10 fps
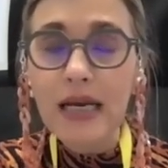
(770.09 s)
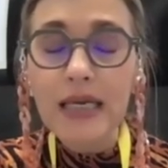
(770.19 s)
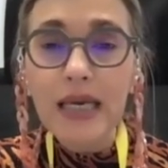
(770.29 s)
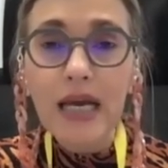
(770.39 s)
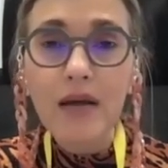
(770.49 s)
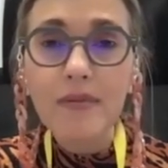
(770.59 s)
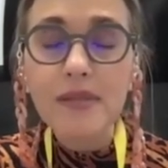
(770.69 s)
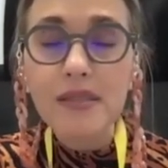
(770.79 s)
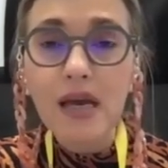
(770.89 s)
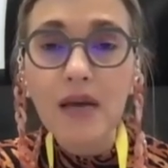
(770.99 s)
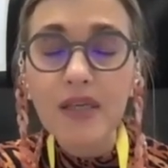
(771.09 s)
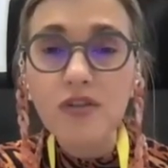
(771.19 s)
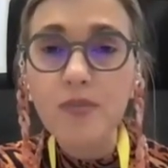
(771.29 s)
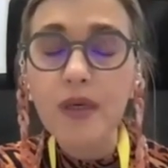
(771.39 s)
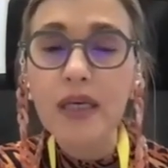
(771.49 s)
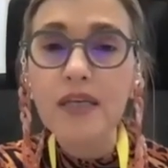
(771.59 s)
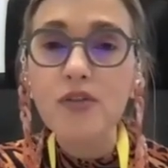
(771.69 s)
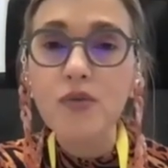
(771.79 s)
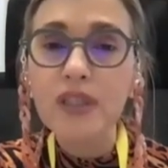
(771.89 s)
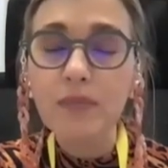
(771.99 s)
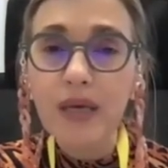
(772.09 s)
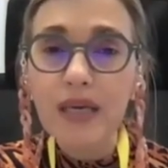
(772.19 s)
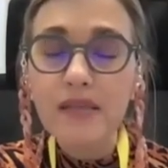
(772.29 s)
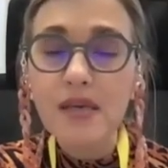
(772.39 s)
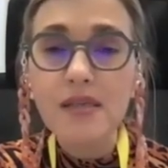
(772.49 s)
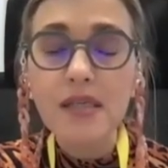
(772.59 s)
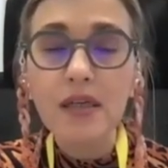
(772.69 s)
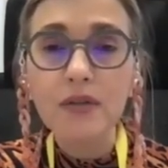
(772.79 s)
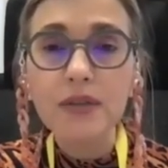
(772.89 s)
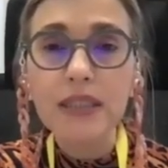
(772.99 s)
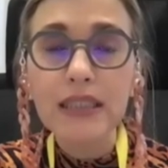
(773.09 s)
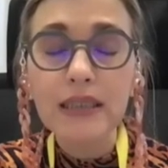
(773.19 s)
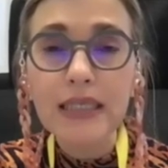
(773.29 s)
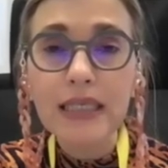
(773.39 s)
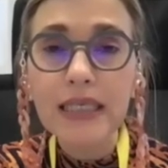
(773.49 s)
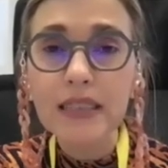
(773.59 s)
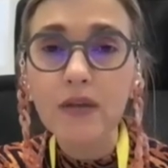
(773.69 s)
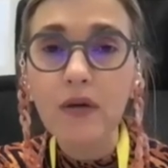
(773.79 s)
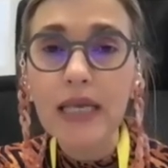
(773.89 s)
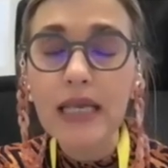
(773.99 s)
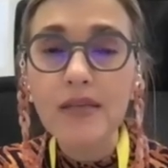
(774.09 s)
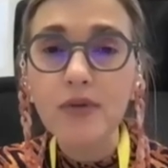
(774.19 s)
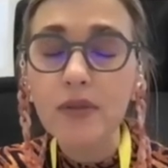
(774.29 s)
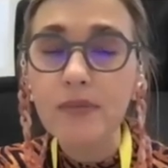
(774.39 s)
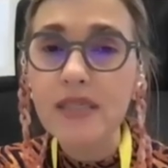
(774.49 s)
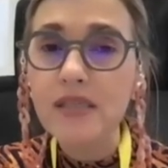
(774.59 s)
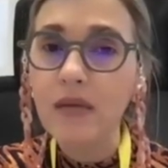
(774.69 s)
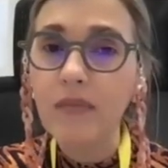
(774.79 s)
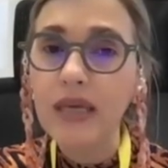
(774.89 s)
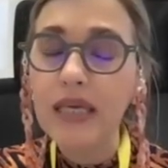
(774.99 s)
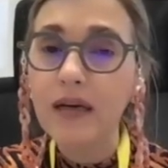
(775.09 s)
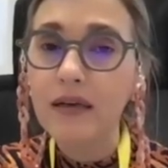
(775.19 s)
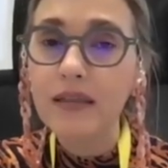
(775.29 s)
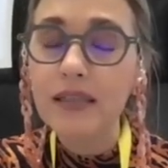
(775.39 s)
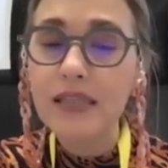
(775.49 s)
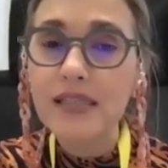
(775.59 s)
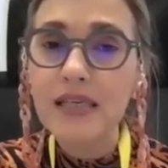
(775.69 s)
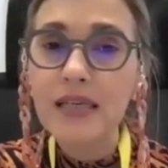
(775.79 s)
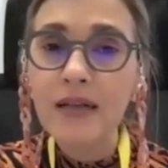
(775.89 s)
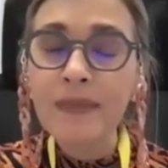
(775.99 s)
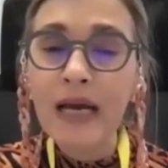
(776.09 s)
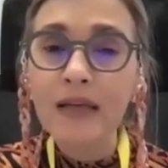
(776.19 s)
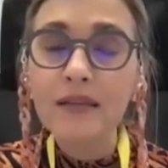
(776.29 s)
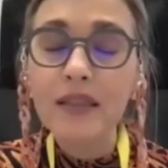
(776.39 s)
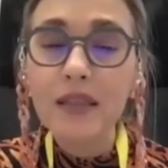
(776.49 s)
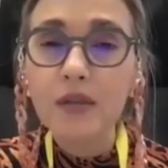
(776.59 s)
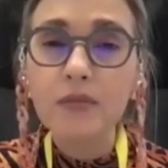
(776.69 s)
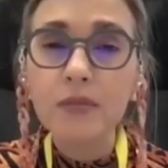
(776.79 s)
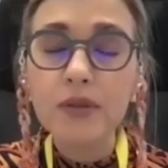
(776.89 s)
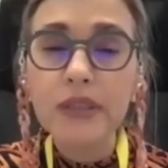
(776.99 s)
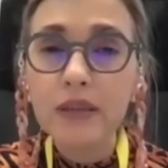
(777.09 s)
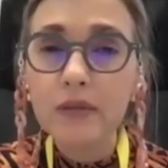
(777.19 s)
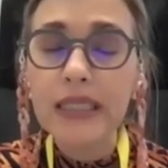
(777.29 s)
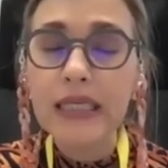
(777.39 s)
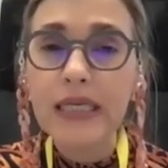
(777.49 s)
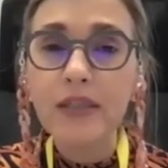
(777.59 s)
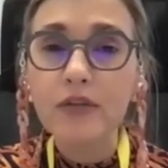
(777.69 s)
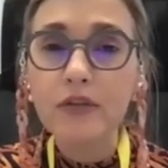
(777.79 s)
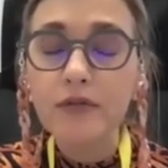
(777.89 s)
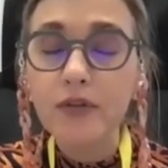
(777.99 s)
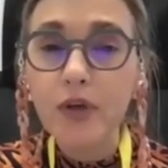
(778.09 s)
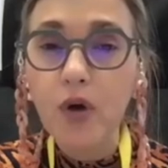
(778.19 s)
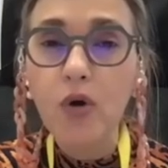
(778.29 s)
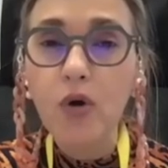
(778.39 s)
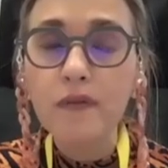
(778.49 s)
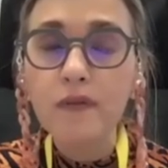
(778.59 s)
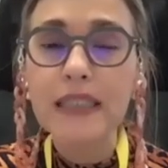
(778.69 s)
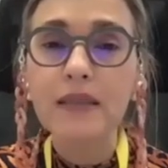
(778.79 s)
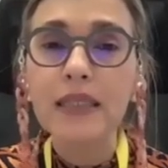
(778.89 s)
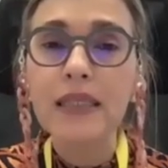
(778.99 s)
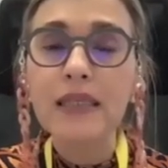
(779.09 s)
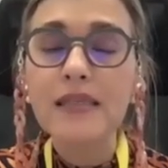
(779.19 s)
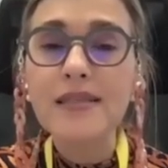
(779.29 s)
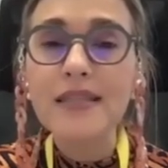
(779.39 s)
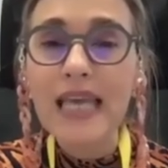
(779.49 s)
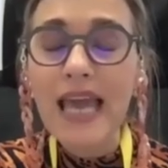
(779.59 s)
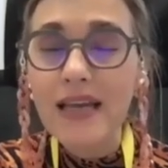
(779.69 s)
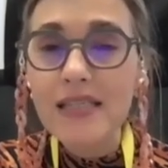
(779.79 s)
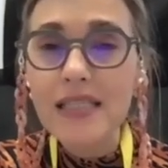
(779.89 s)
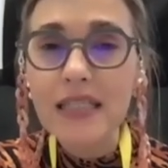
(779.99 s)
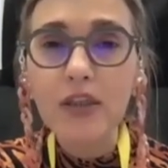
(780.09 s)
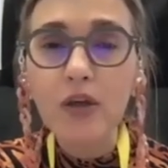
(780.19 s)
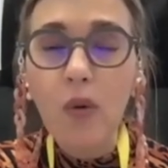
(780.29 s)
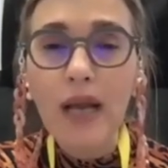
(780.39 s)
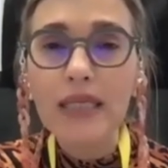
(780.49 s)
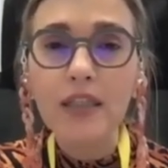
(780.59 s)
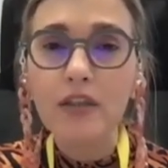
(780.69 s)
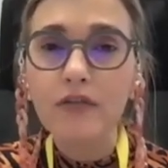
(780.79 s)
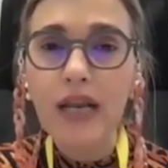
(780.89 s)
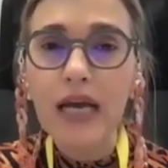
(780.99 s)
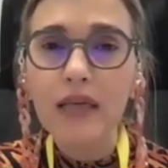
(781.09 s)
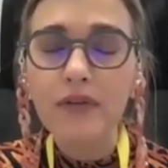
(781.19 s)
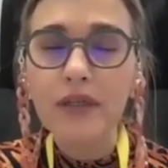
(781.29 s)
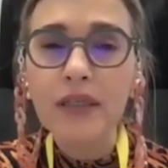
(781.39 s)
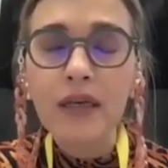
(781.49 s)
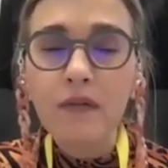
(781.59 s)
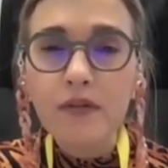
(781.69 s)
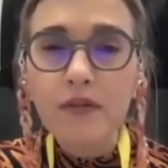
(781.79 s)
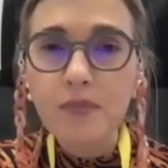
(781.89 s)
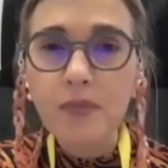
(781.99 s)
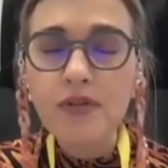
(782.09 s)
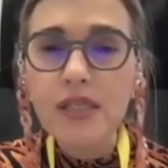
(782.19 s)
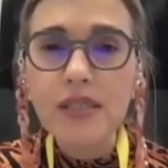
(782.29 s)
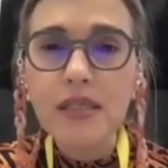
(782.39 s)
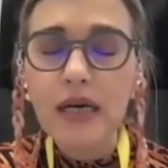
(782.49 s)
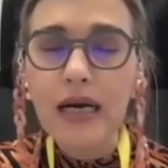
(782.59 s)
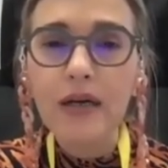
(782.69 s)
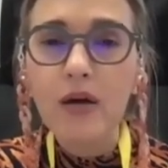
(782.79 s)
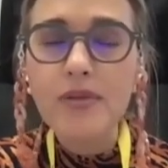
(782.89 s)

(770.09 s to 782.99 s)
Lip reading: I have some experience with the patients included in clinical trials with BCMA CAR Ts. And the common denominator for all of them is the excellent quality of life. Responses are